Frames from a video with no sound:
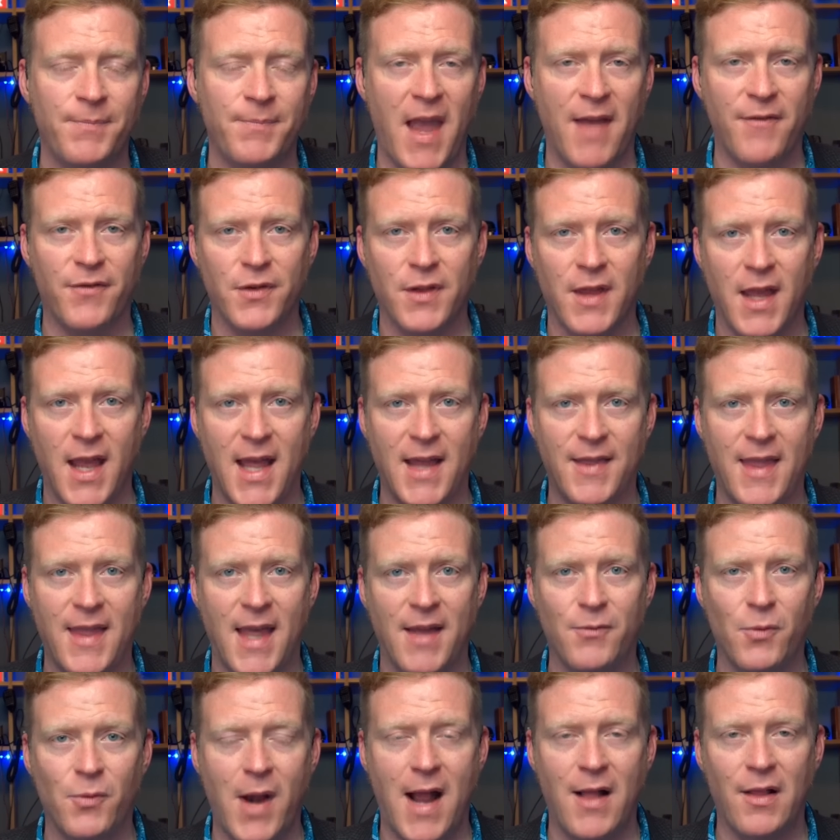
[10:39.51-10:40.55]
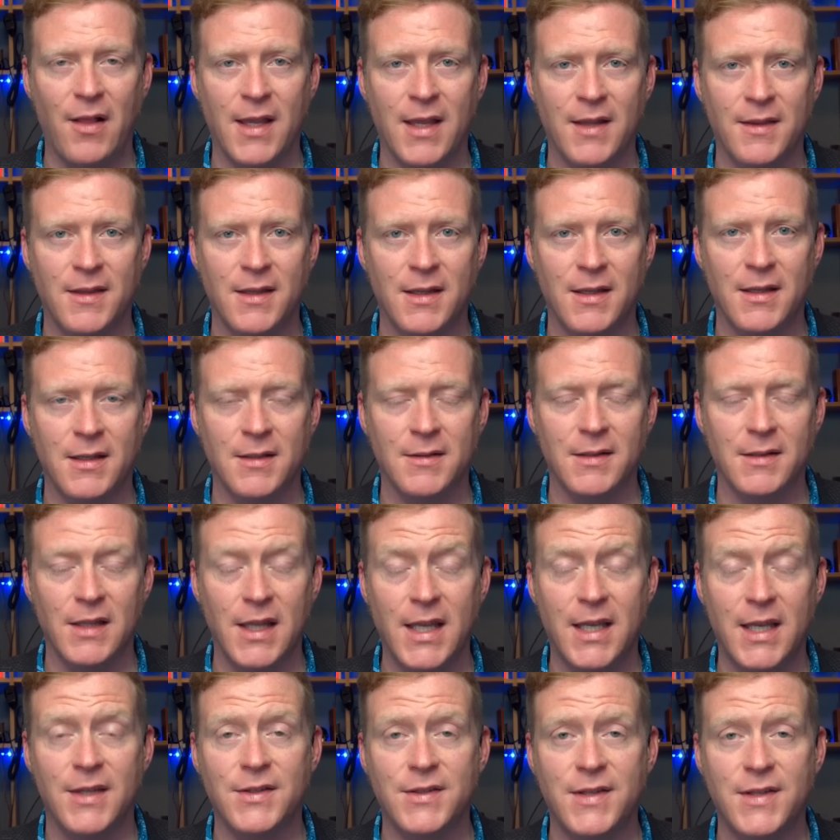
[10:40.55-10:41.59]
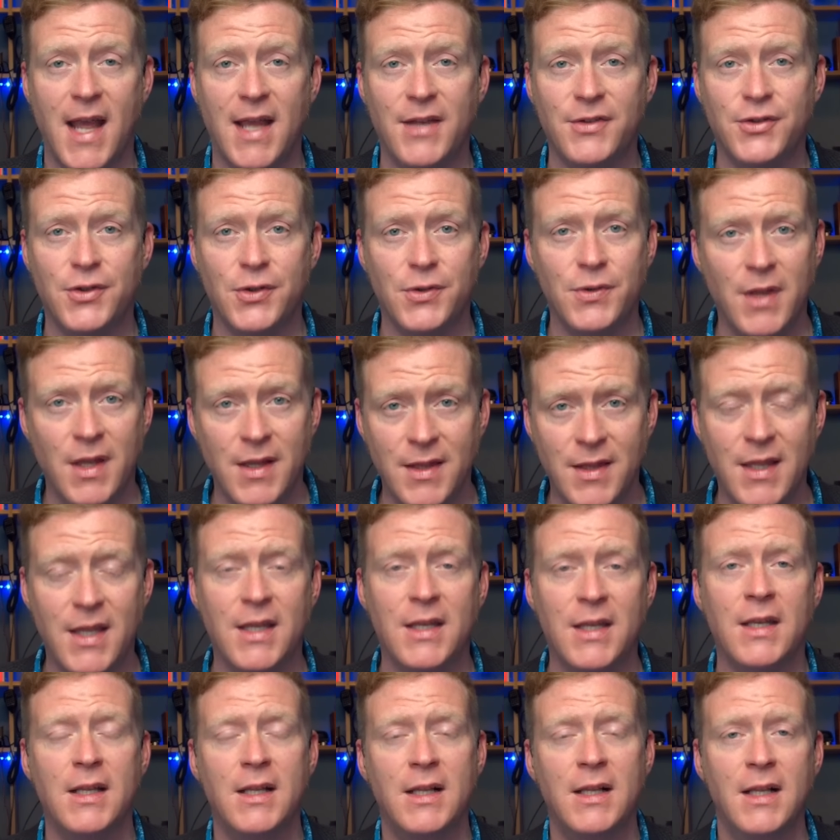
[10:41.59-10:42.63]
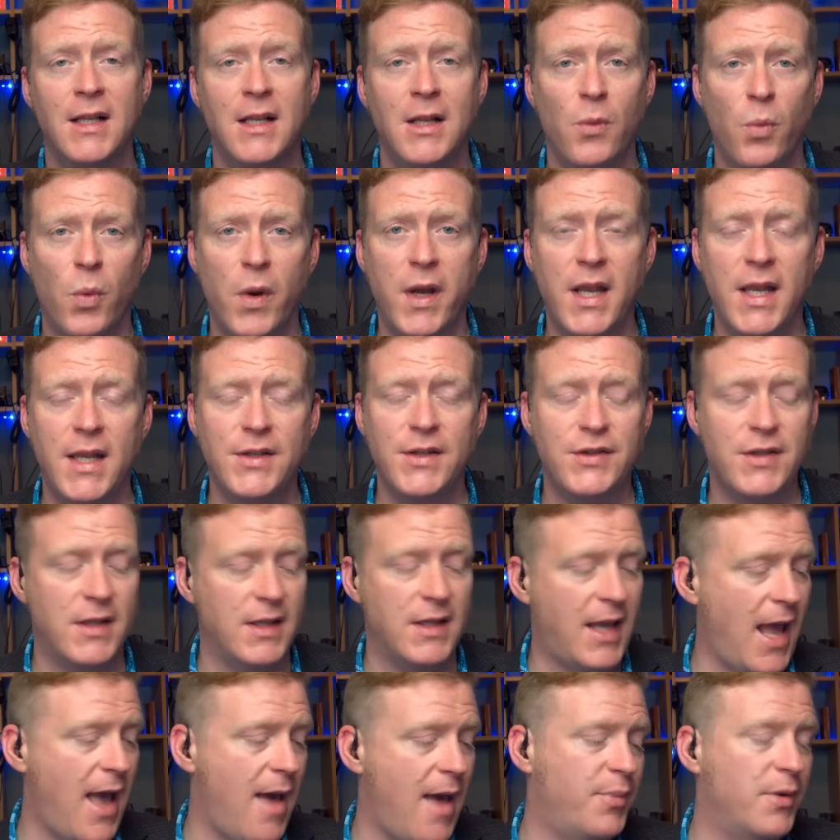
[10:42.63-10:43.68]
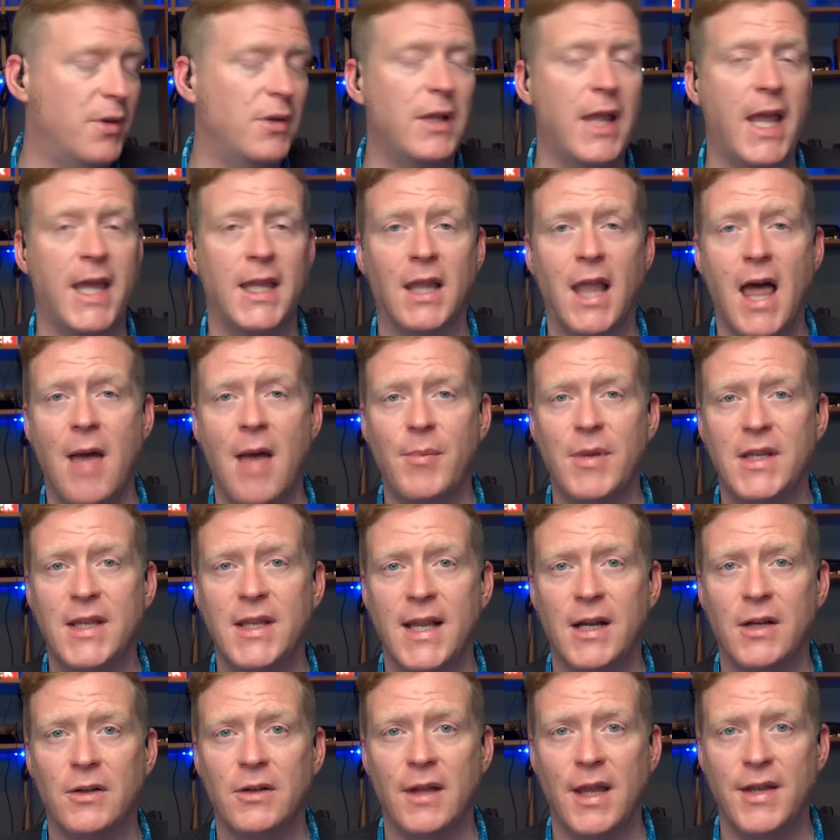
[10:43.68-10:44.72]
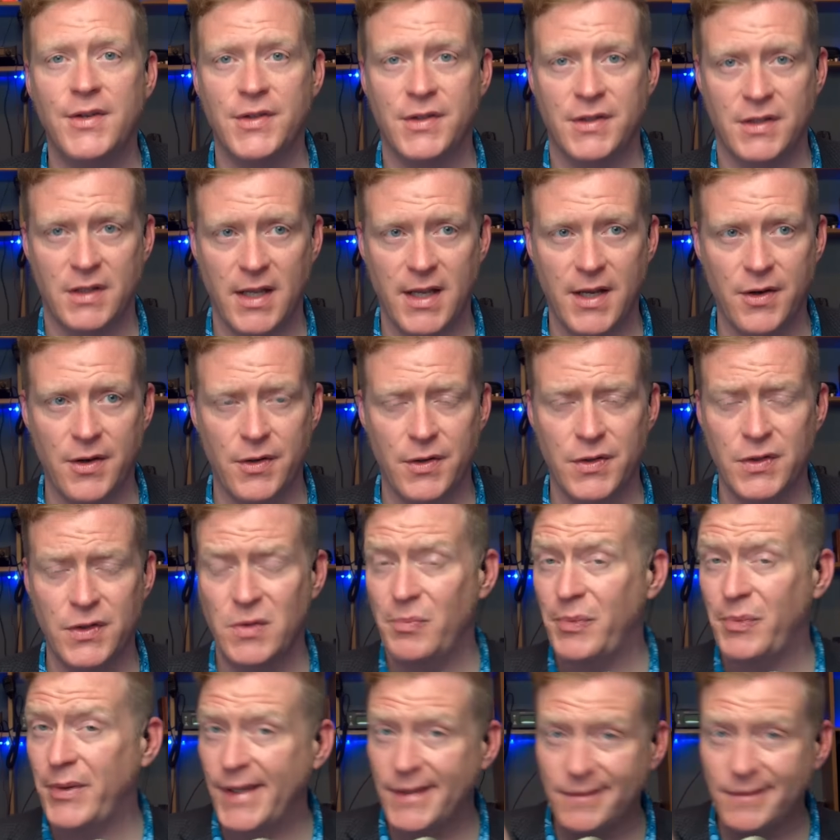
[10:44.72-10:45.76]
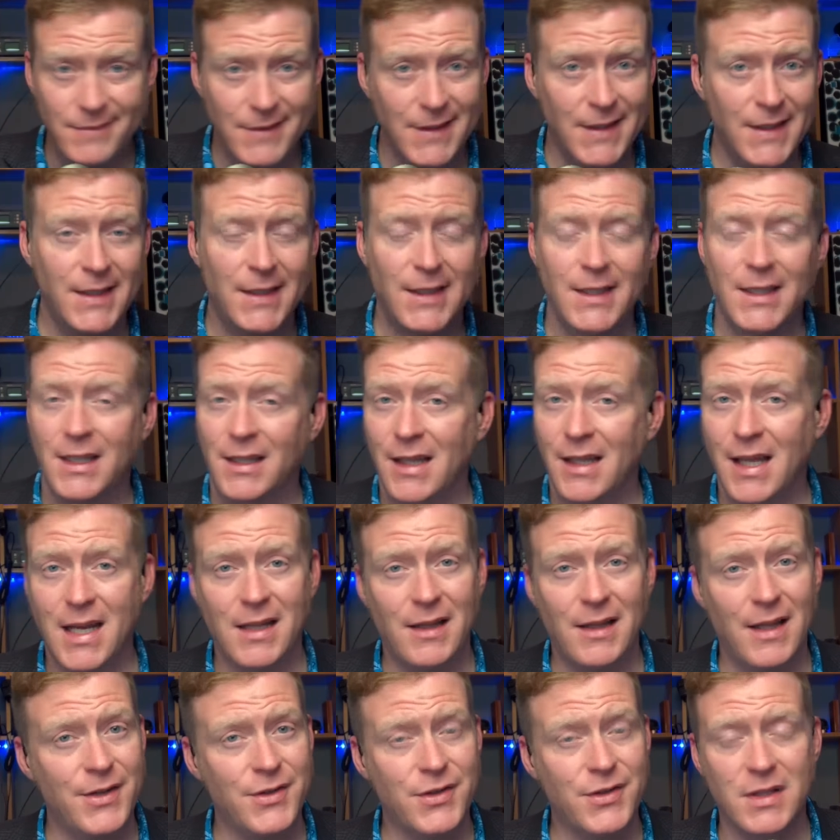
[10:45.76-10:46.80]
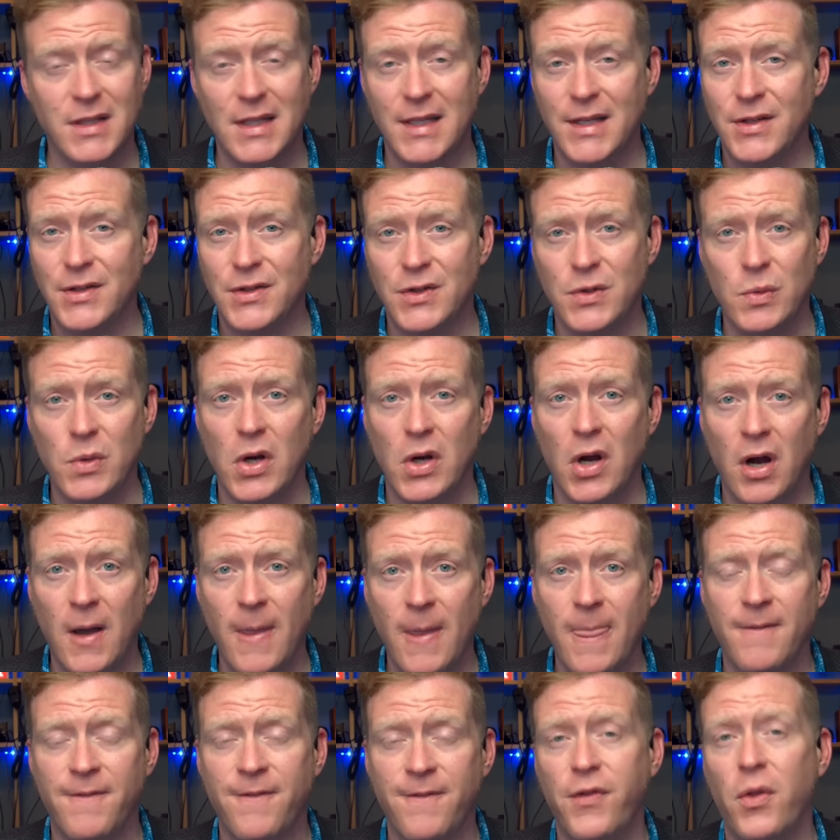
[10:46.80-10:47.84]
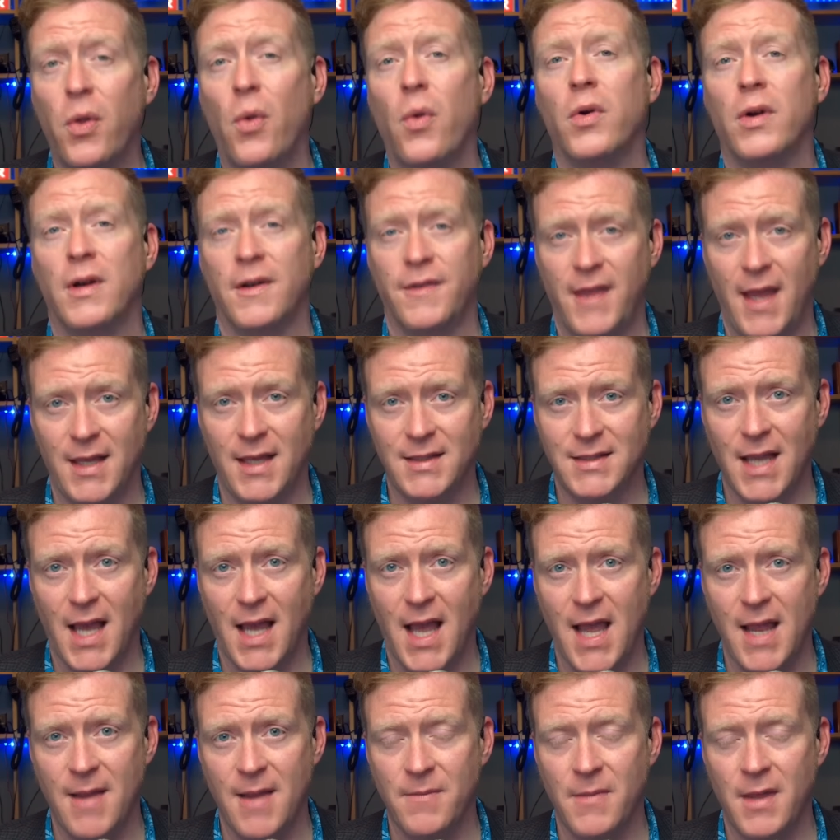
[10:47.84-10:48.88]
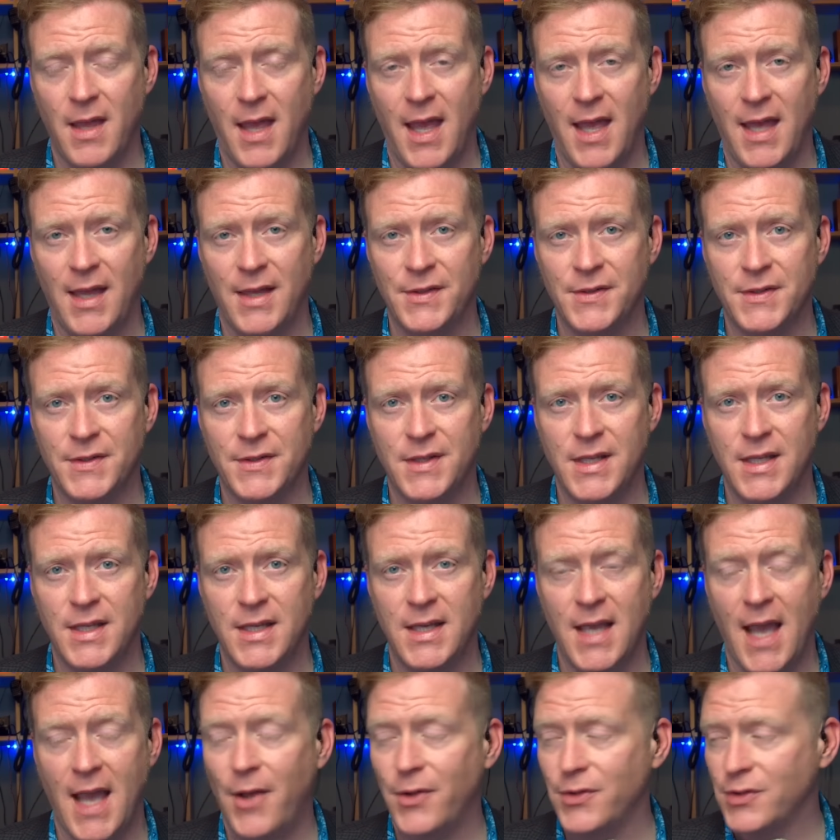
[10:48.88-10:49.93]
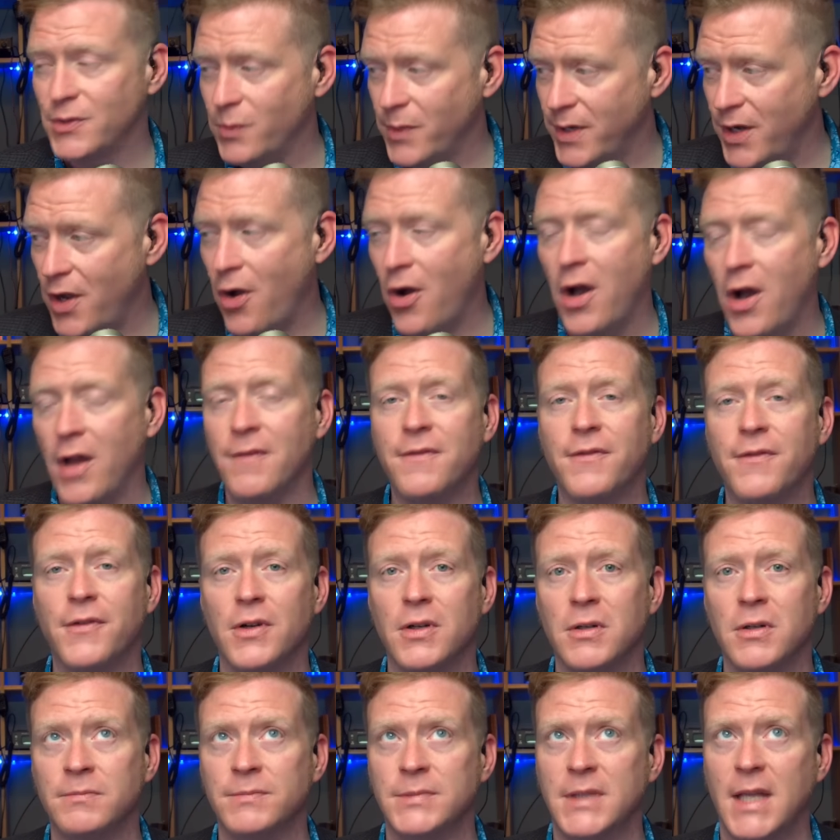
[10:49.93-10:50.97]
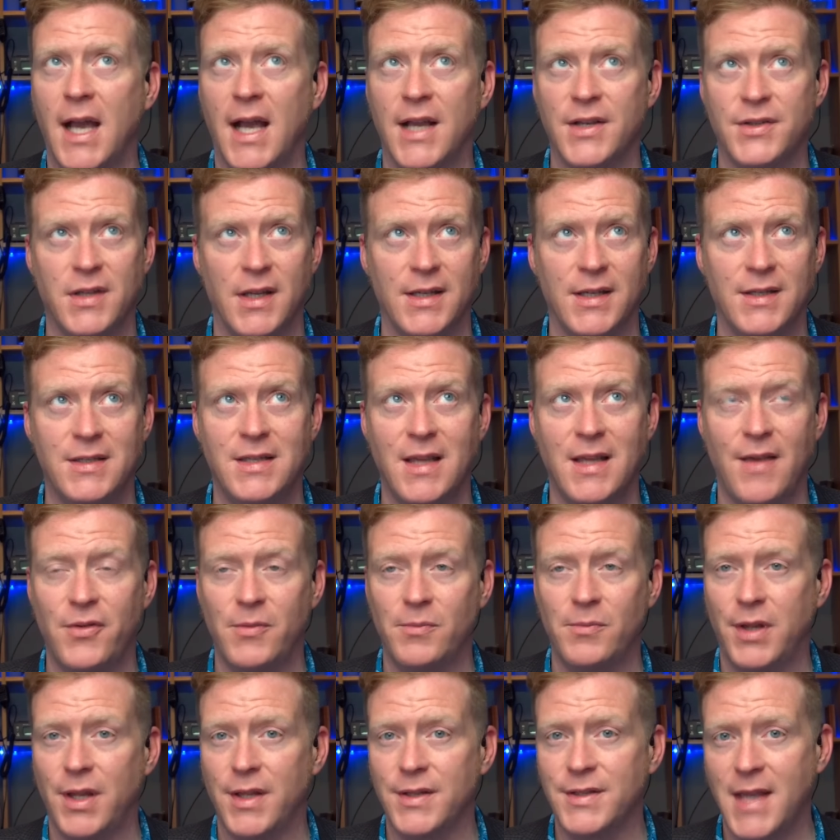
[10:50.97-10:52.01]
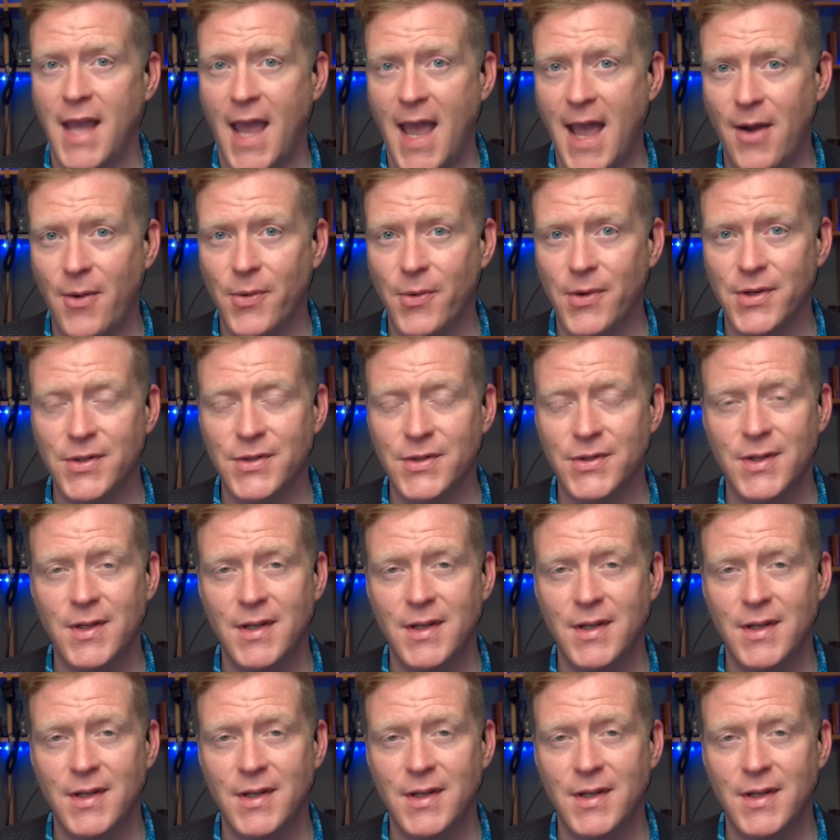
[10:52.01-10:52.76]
After they had that rally at the Lincoln statue, they then went into the Capitol and lobbied their legislators. But a lot of legislators were on the floor at that time as the House went on for, gosh, like seven plus hours.